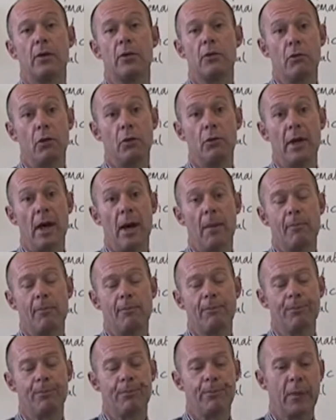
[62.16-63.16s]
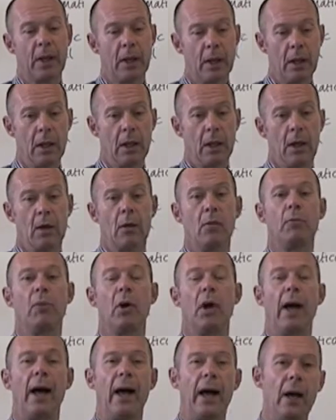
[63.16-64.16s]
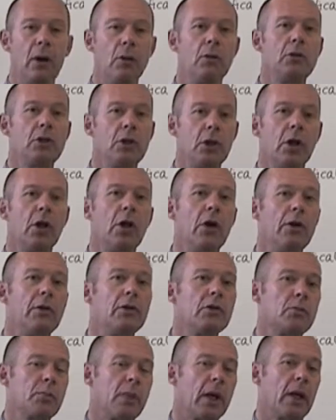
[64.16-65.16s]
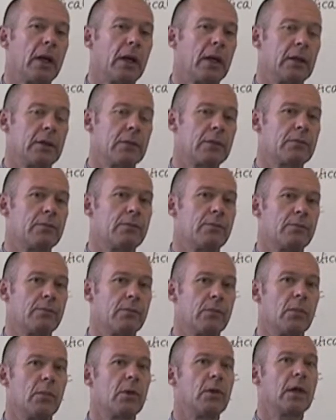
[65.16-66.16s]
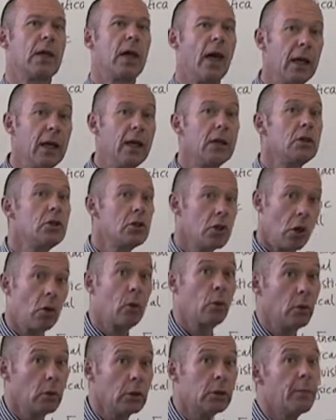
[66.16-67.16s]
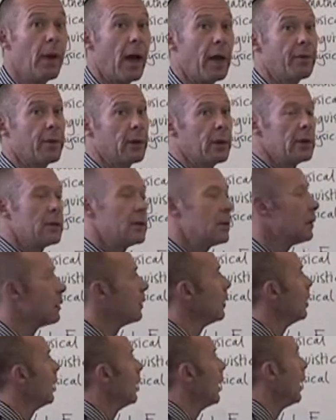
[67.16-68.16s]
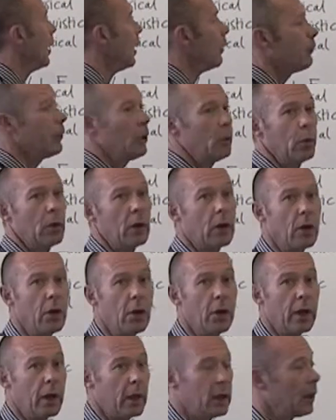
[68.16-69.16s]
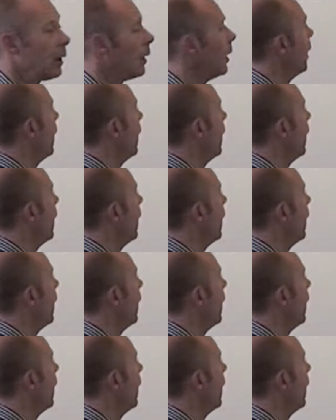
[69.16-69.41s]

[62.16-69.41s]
through them. But how do you learn spellings? The age-old method, if you were learning